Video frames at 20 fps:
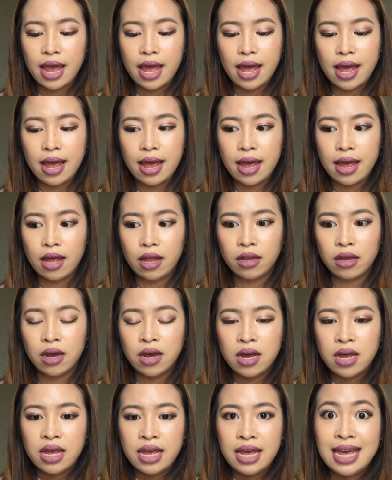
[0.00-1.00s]
and
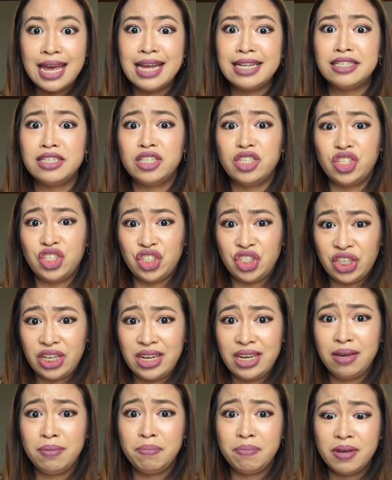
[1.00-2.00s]
it's
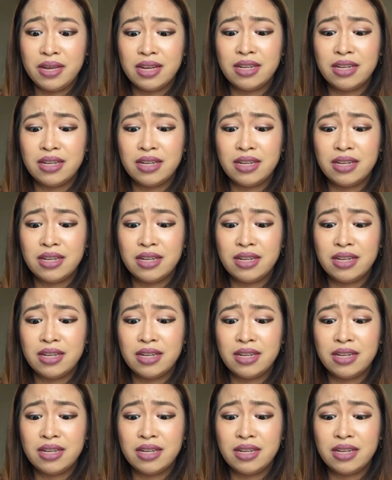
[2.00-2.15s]
cheap.